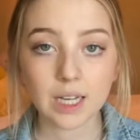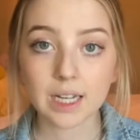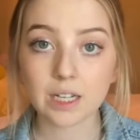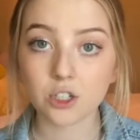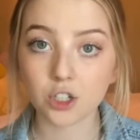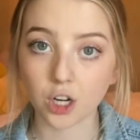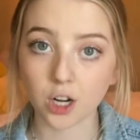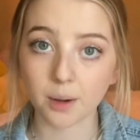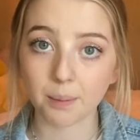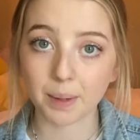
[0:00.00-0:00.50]

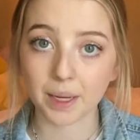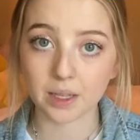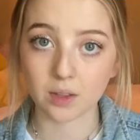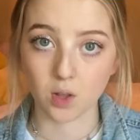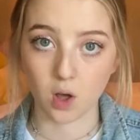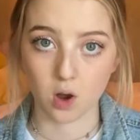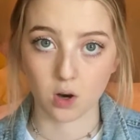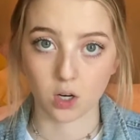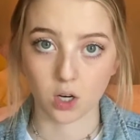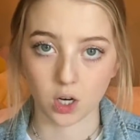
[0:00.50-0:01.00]
took a bit
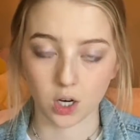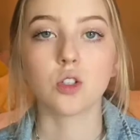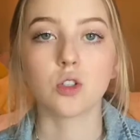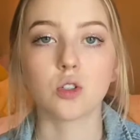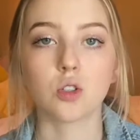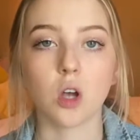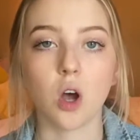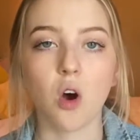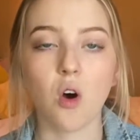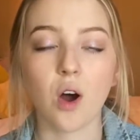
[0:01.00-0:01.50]
longer.
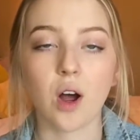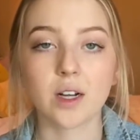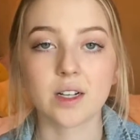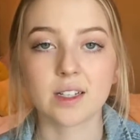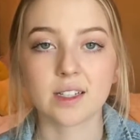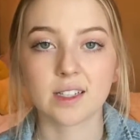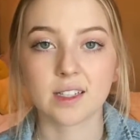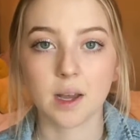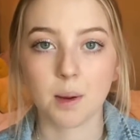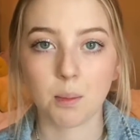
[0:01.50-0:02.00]
So on
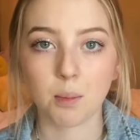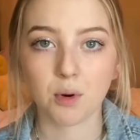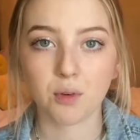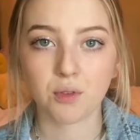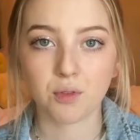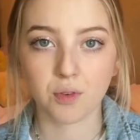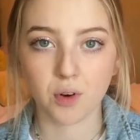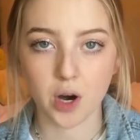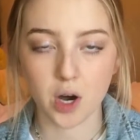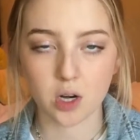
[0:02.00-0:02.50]
December
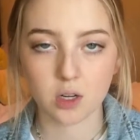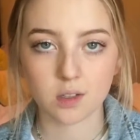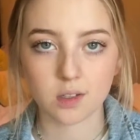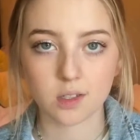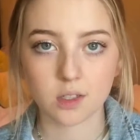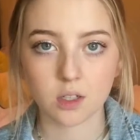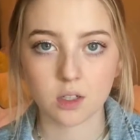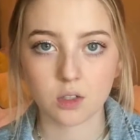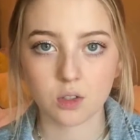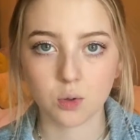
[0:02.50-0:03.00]

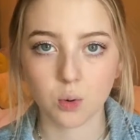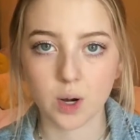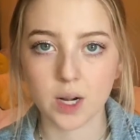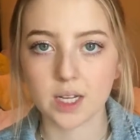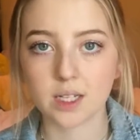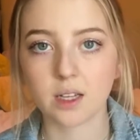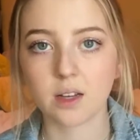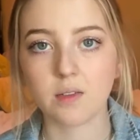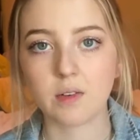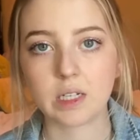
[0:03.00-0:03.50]
1st,
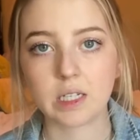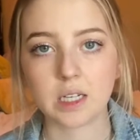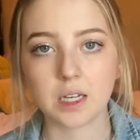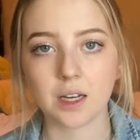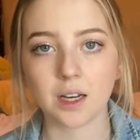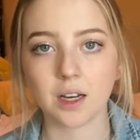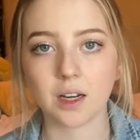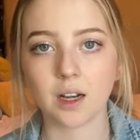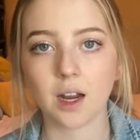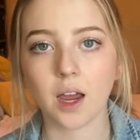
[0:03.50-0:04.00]

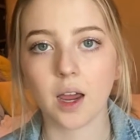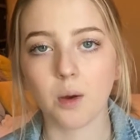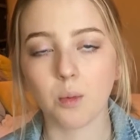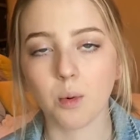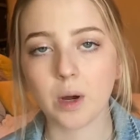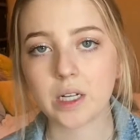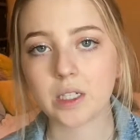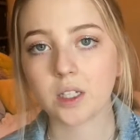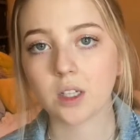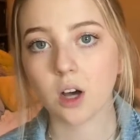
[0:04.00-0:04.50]
2017, I
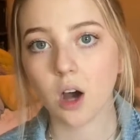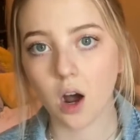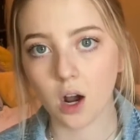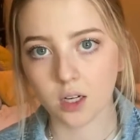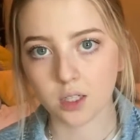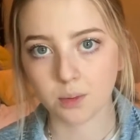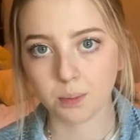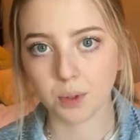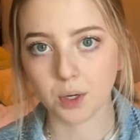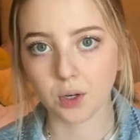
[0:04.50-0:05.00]
went to the
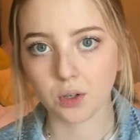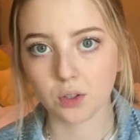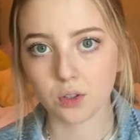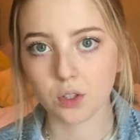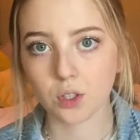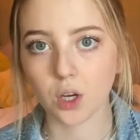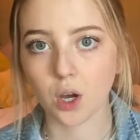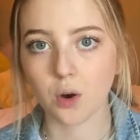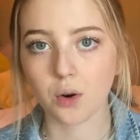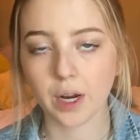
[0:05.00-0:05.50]
hospital to
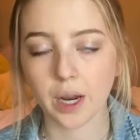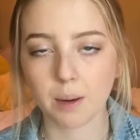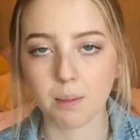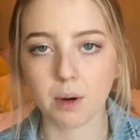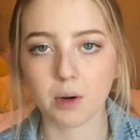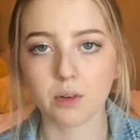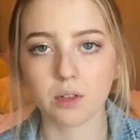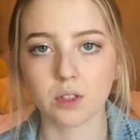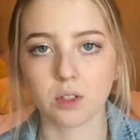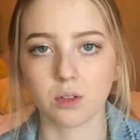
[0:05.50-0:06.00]
go get my
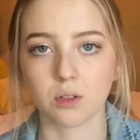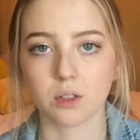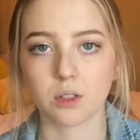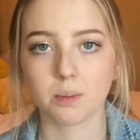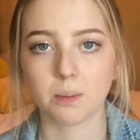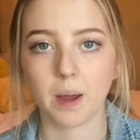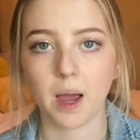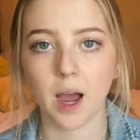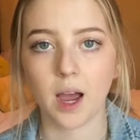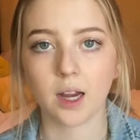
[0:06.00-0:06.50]
results
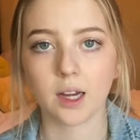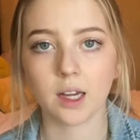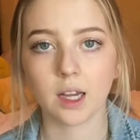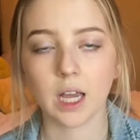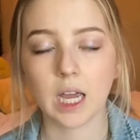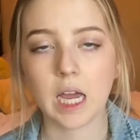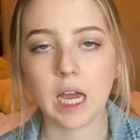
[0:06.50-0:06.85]
back.